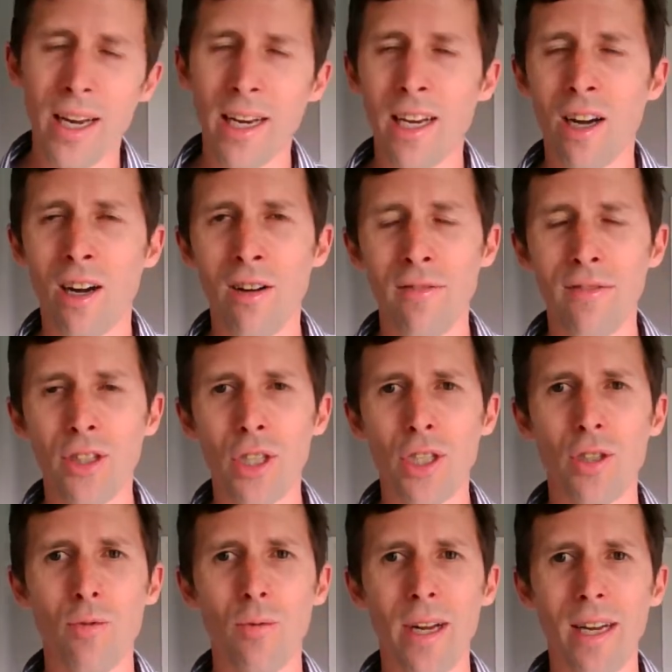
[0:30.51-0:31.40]
Now, I've
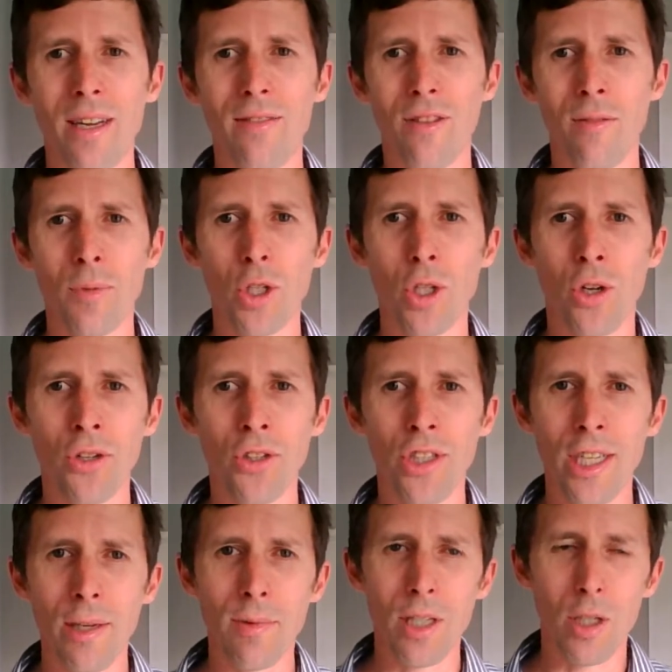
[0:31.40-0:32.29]
just read from John
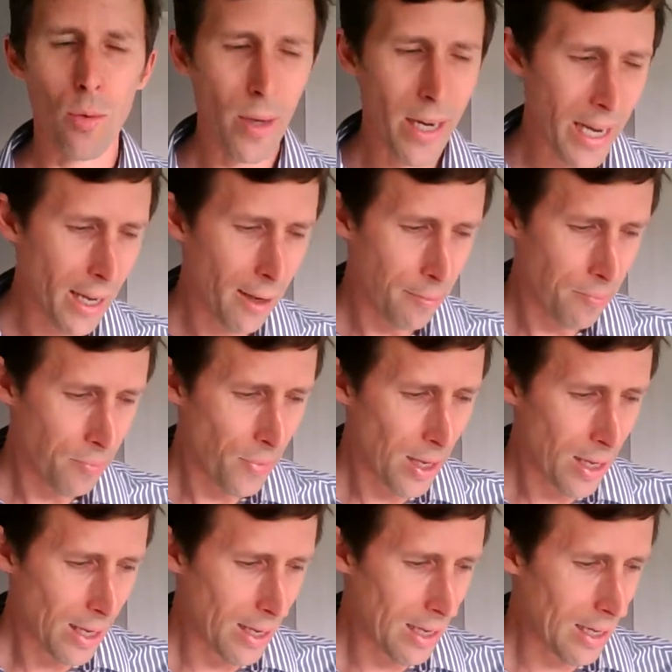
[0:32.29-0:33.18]
chapter 20,
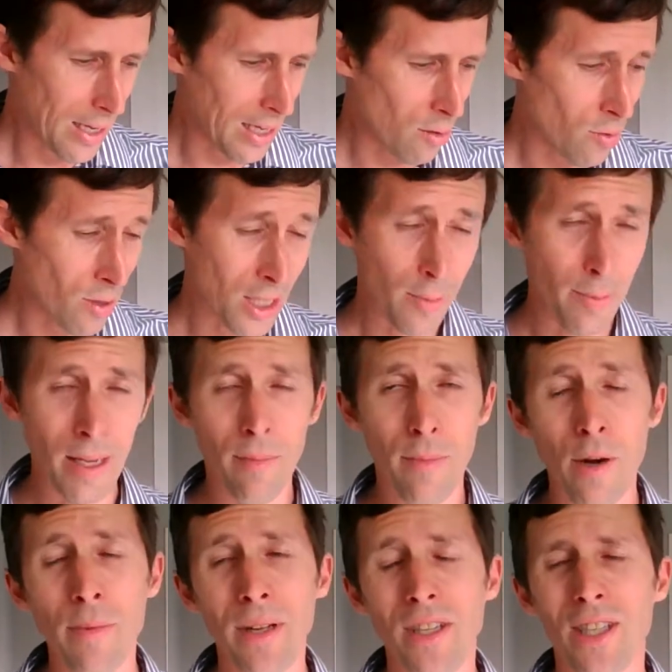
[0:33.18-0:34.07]
and I want to spend a
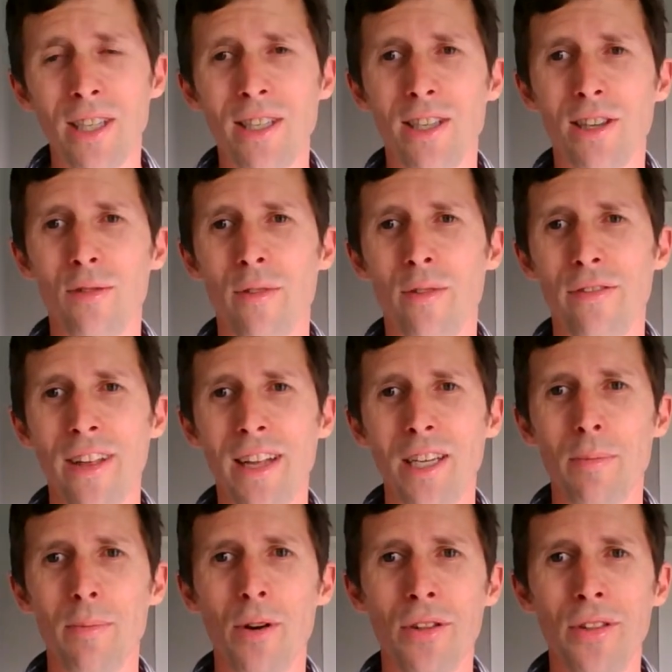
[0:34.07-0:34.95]
moment just to reflect
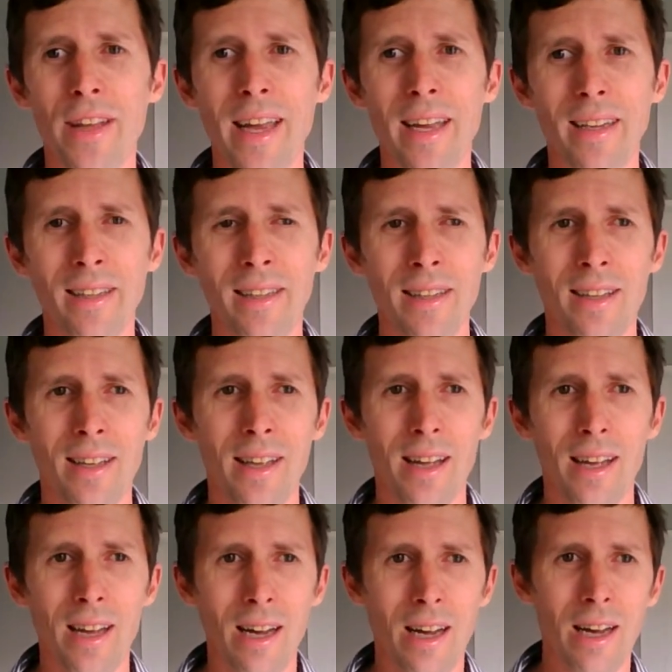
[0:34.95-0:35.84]
upon that,
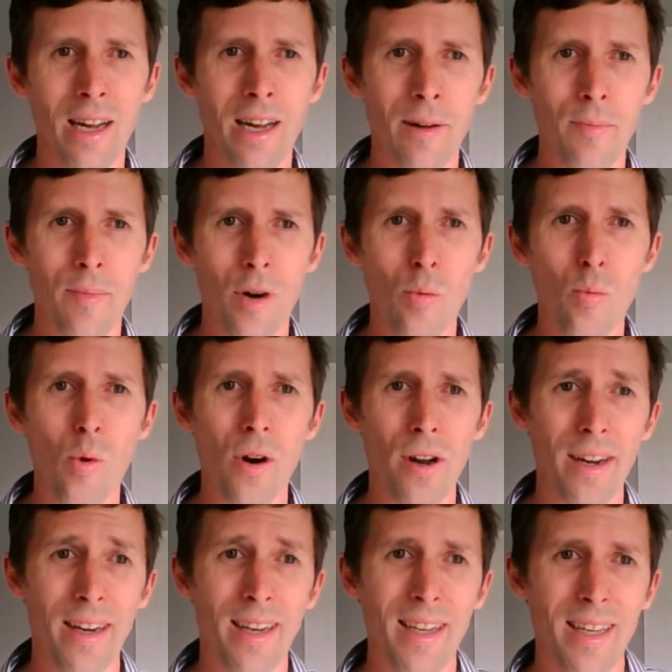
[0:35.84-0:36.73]
on
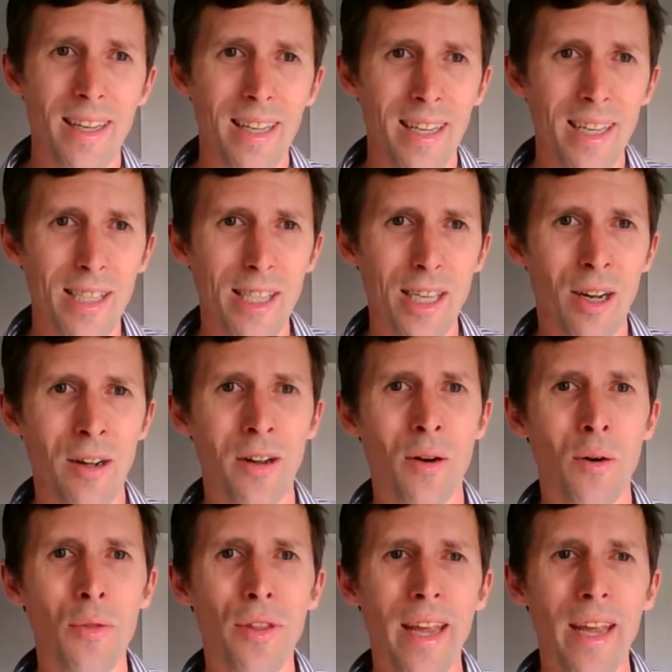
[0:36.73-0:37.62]
what is going
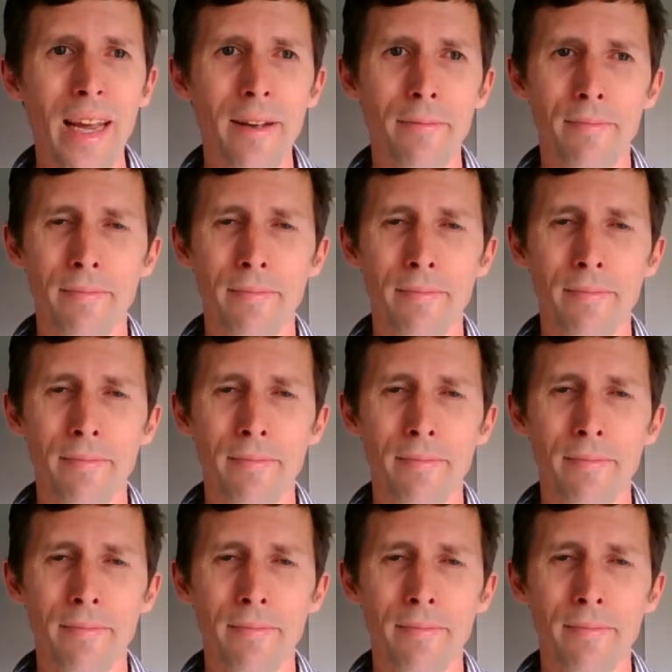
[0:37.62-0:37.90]
on there.